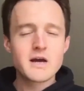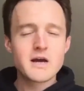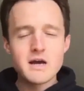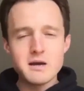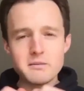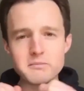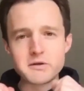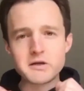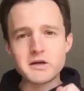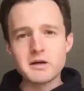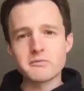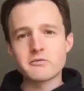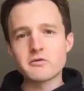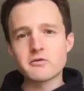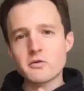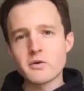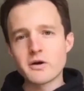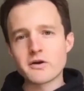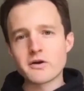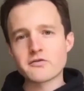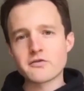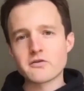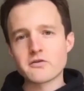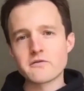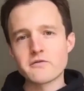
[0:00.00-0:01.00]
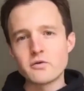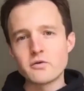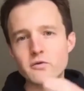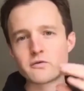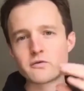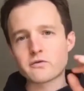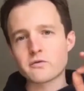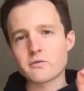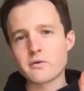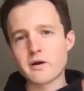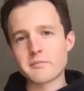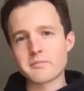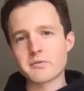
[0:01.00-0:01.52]
It becomes a question of who's
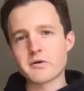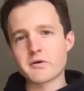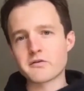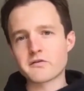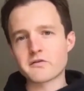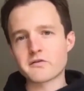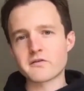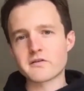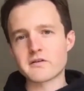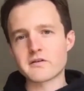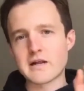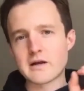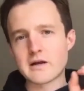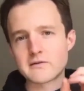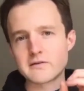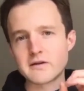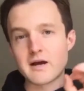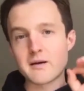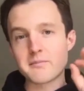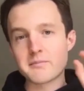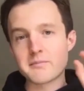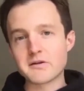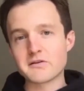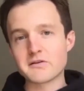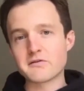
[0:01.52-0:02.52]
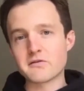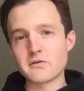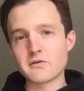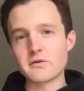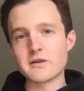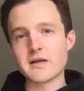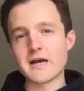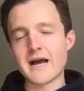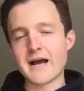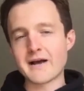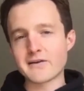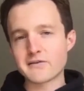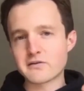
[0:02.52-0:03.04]
the right person to now tap into
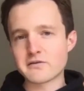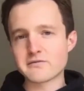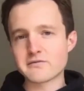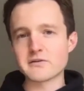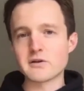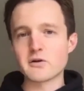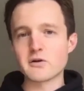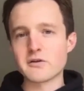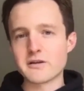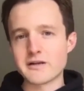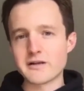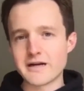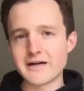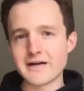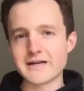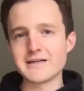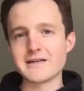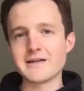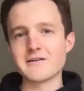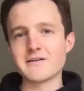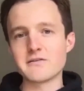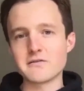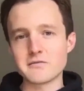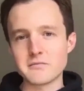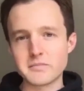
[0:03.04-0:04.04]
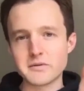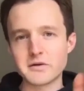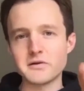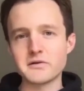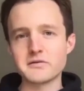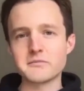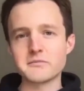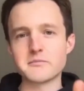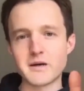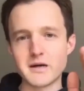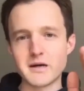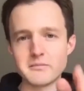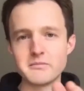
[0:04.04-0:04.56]
that has the flow that I need to
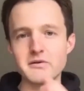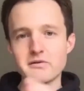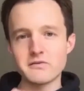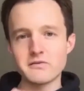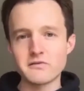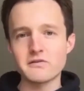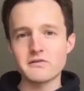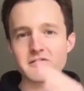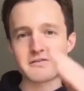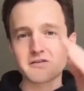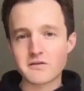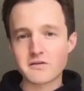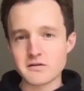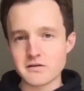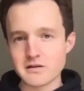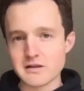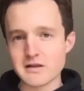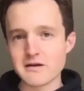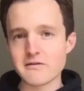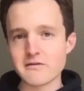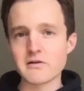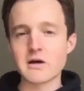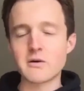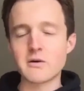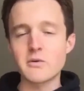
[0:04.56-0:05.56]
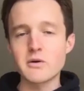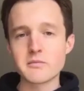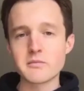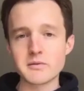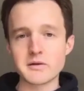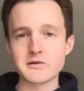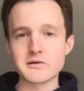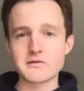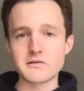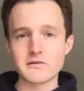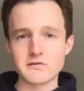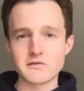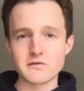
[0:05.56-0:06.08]
build my business to the level I want to
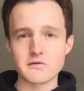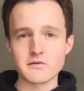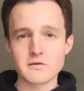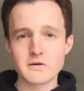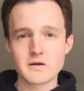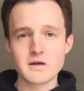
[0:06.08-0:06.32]
build it to.